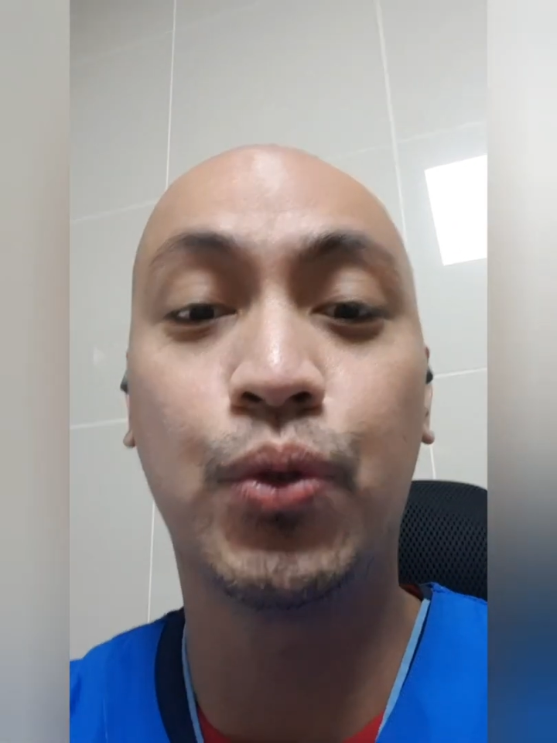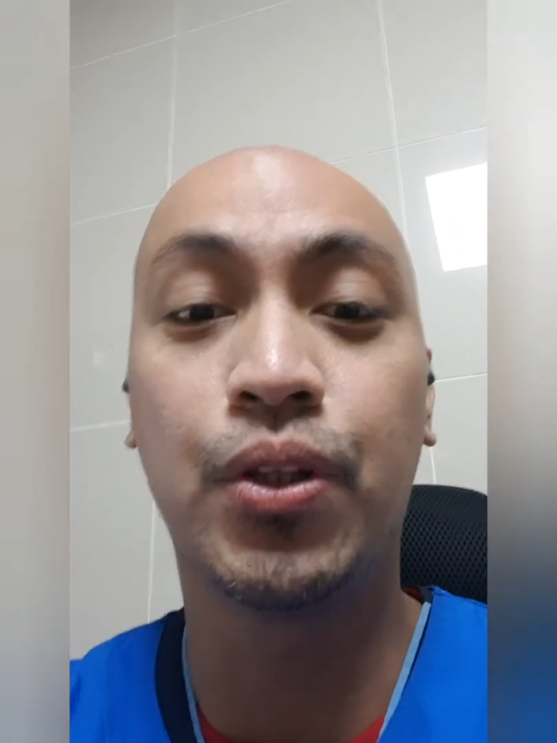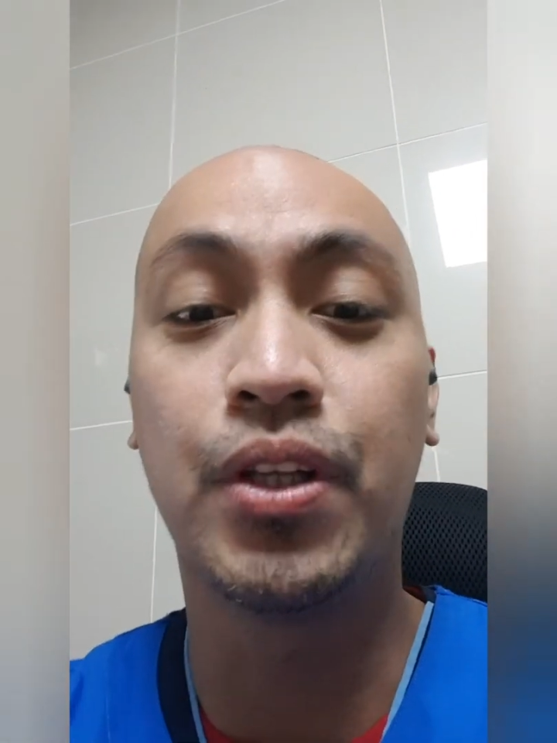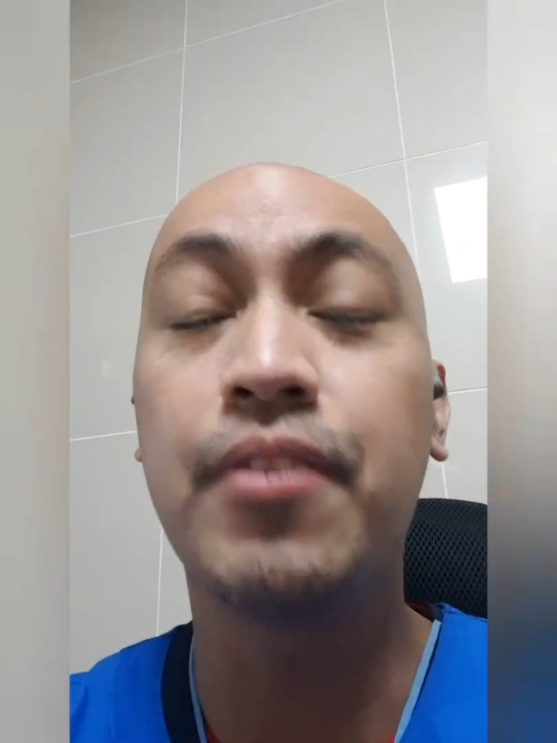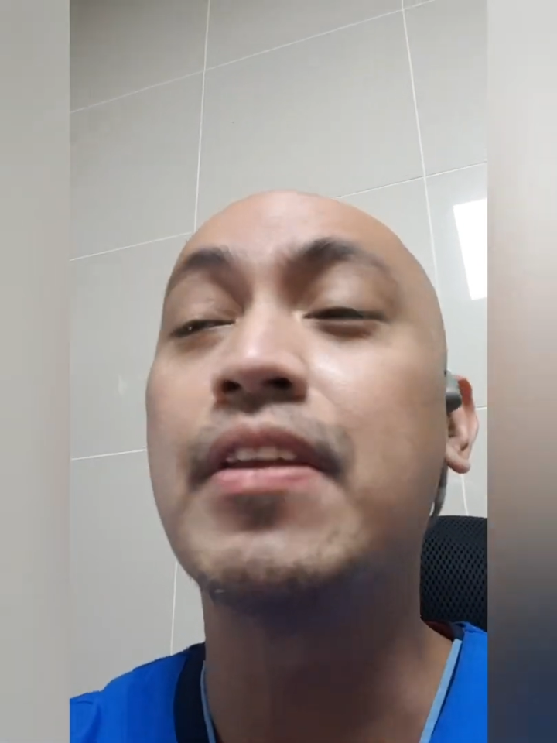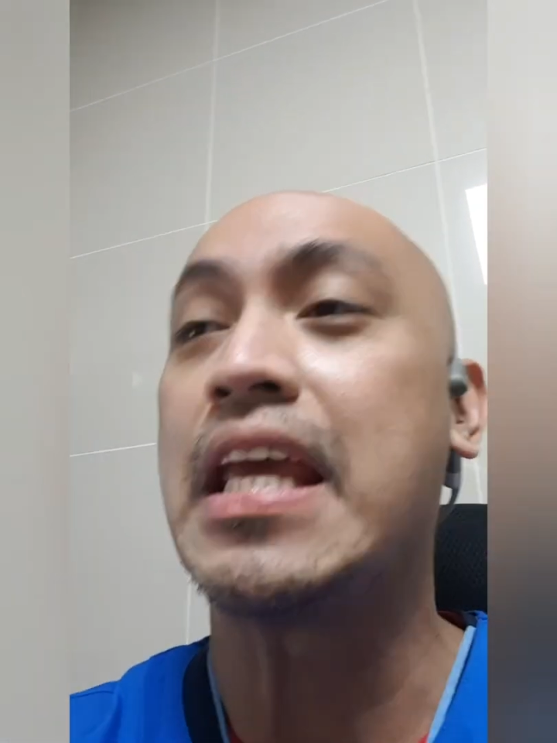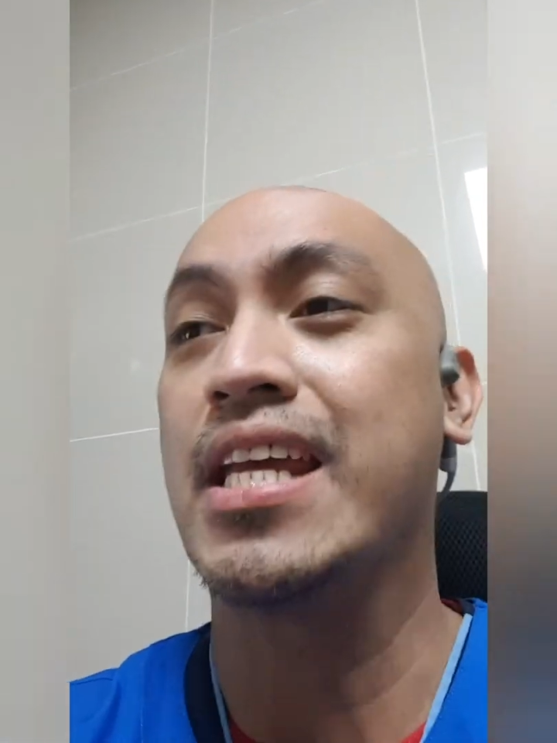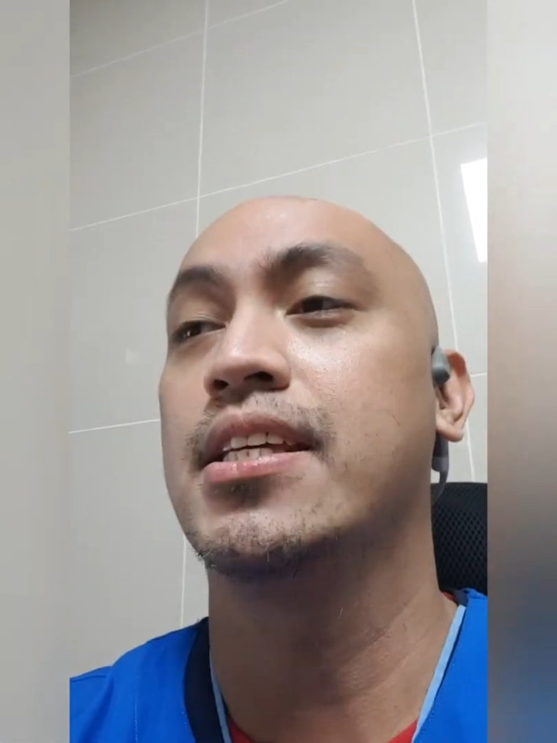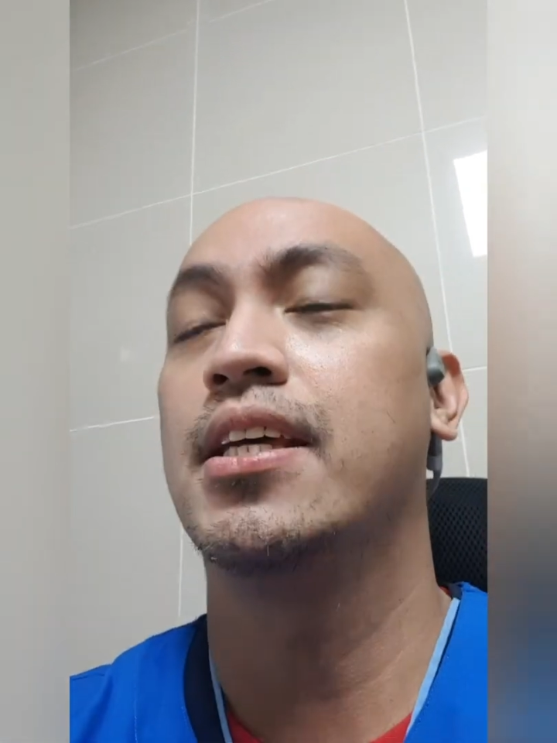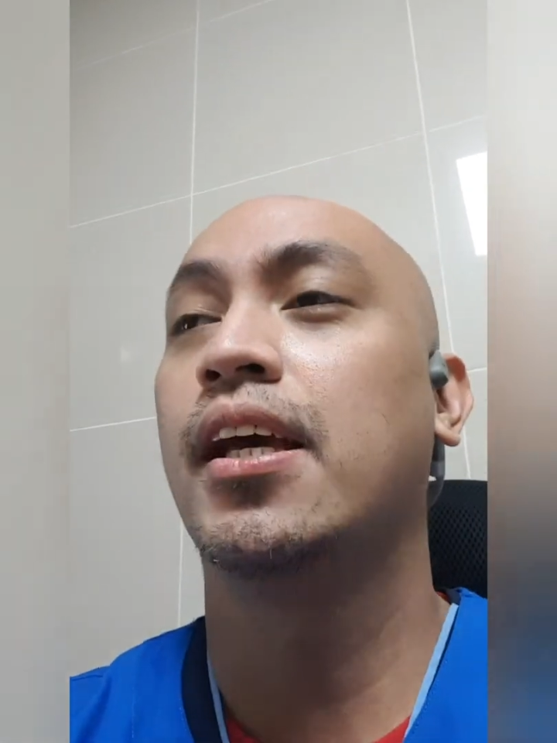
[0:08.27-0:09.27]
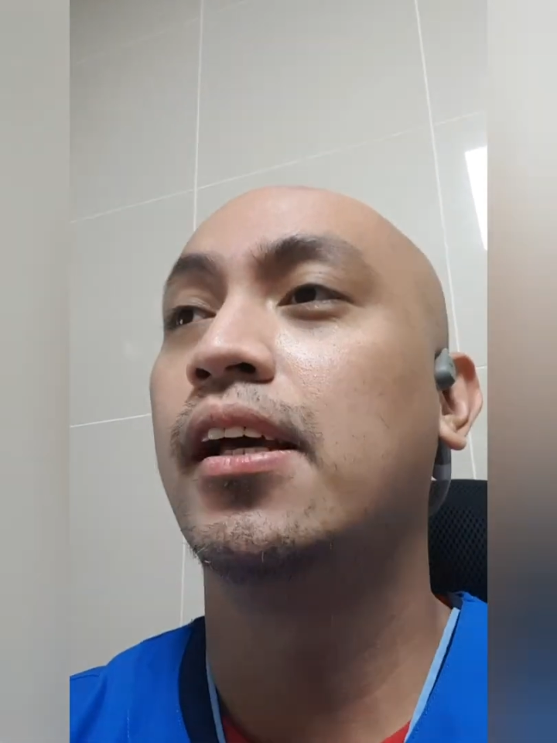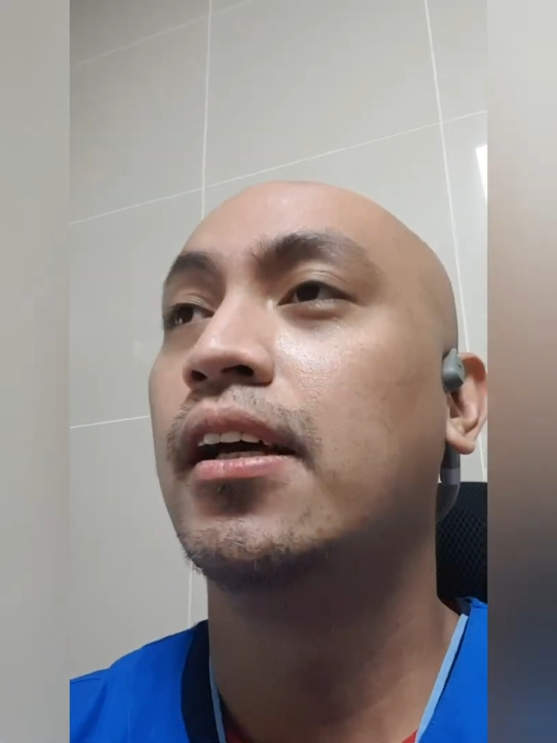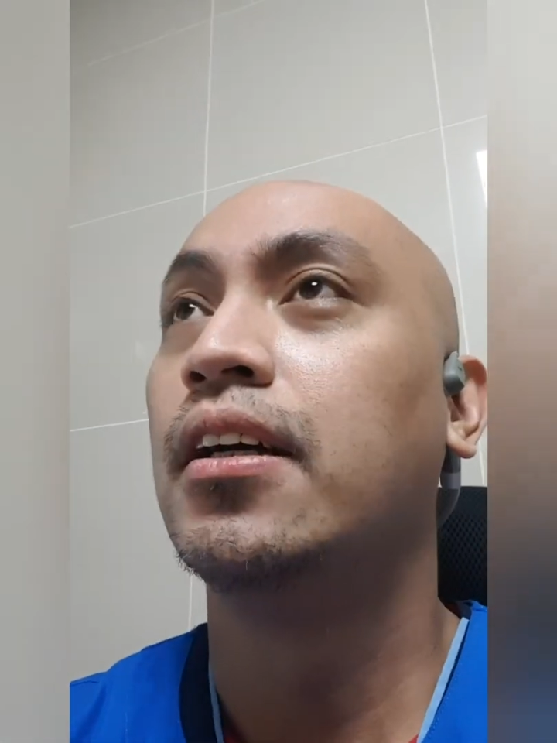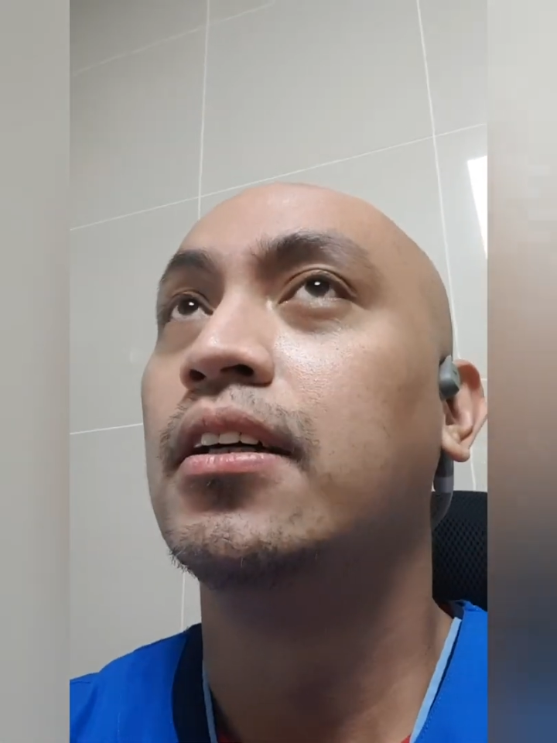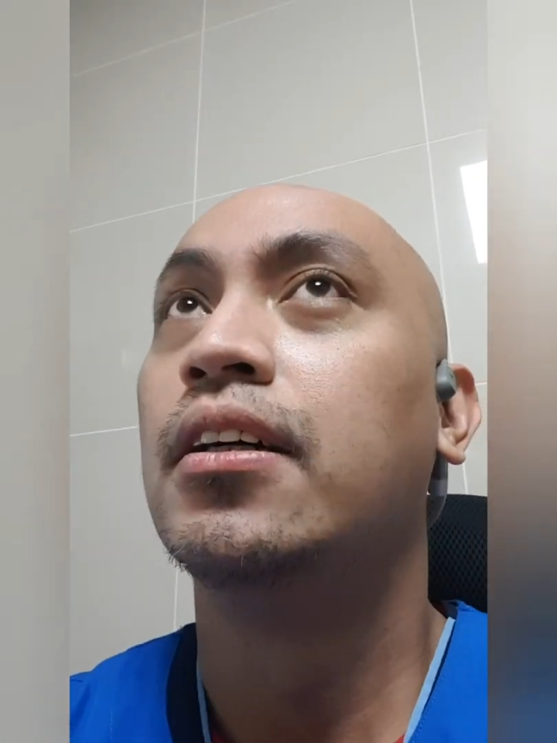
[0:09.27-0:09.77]
good evening.
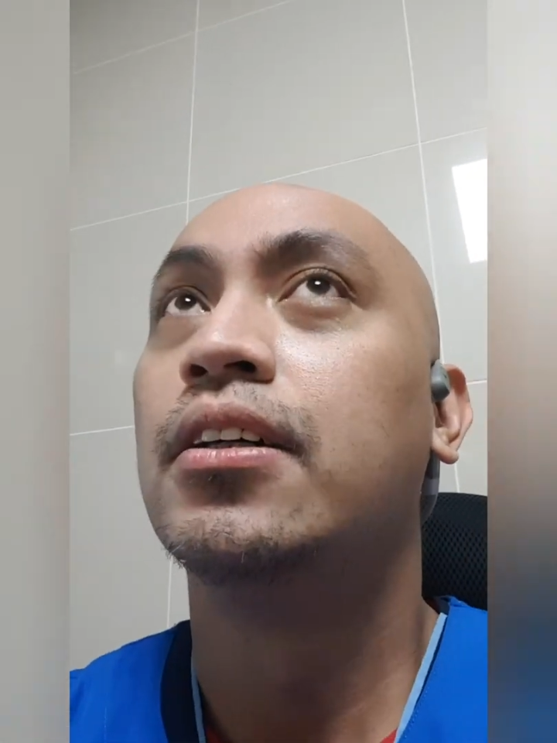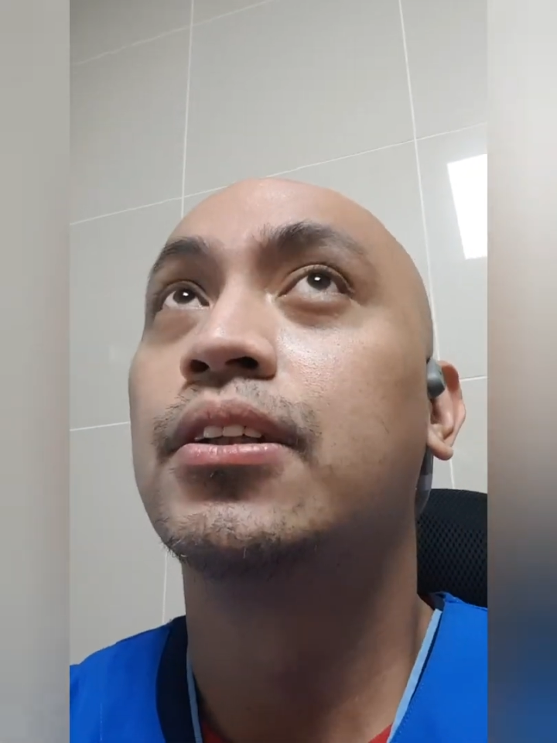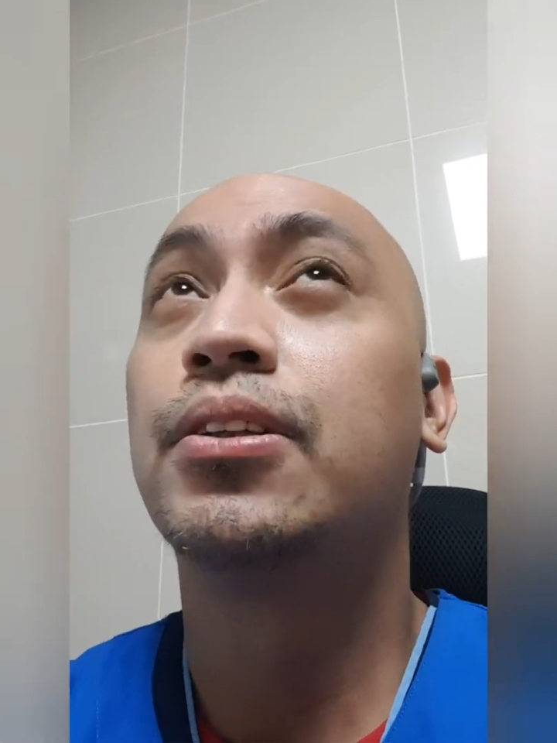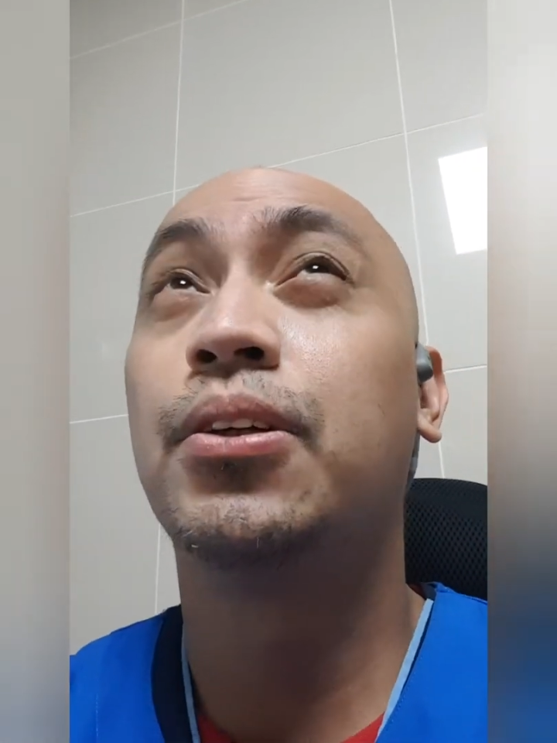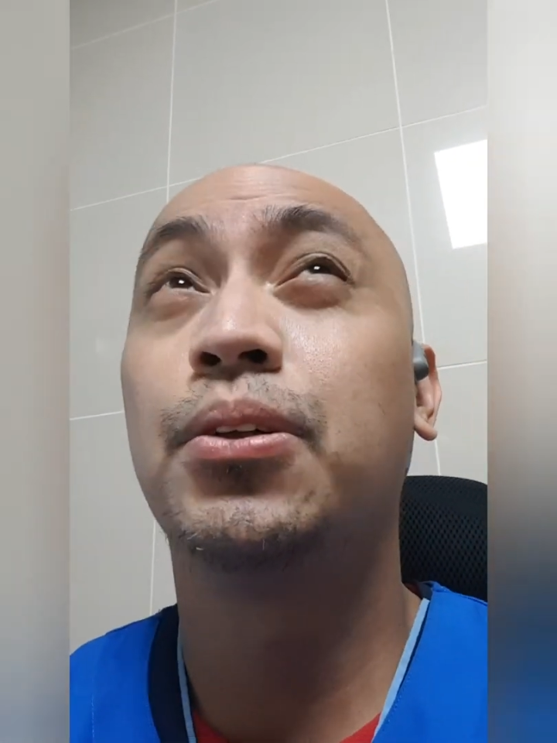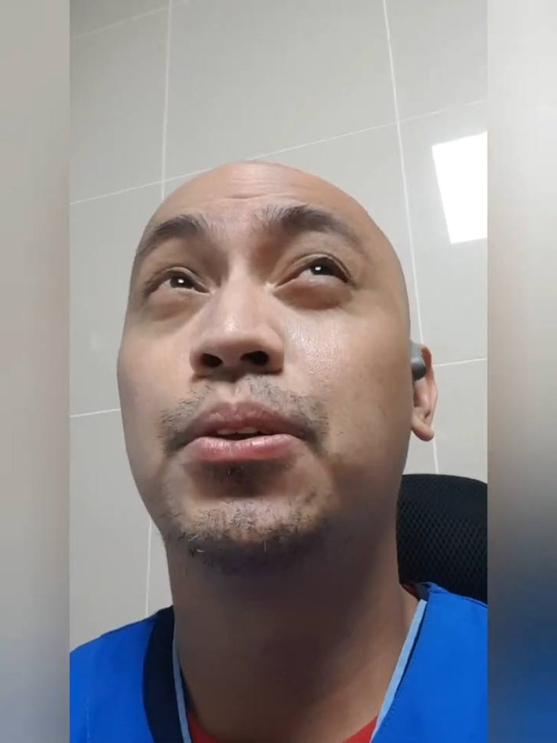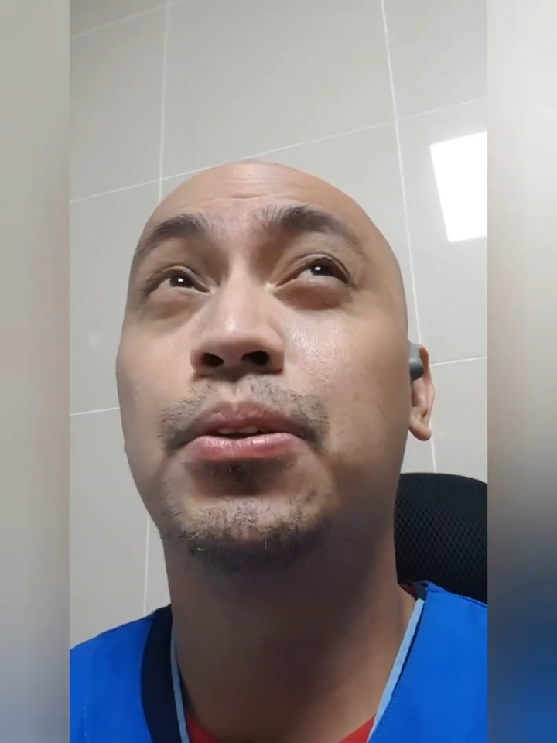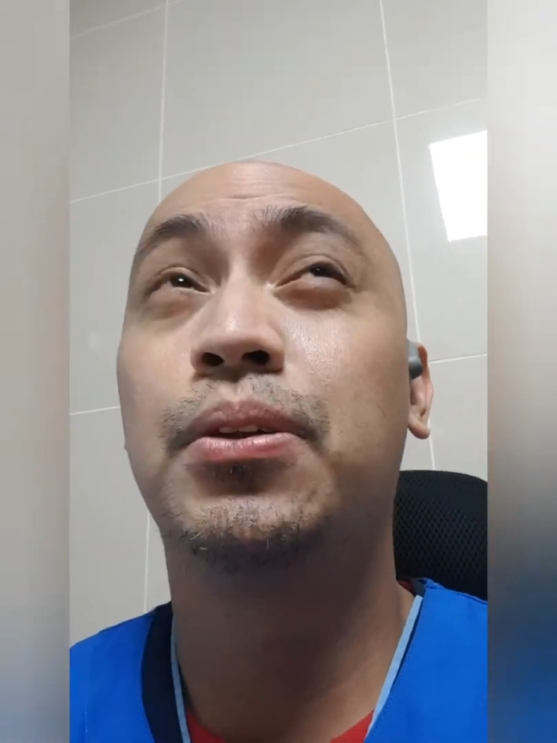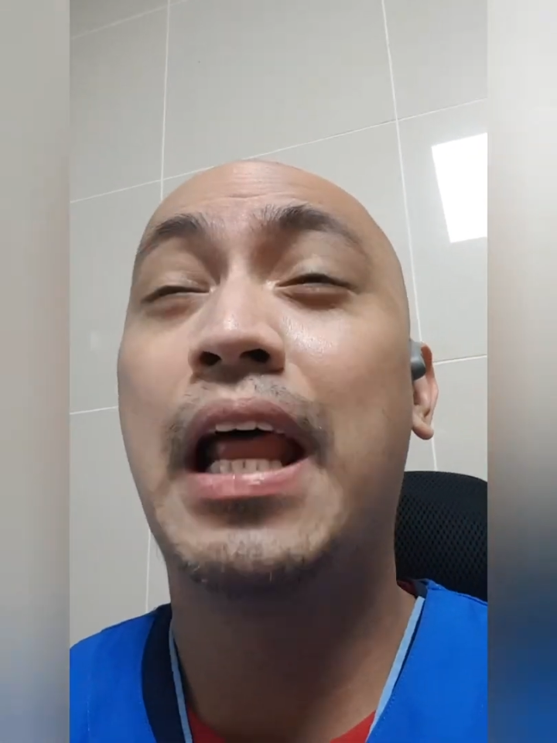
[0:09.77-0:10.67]
So,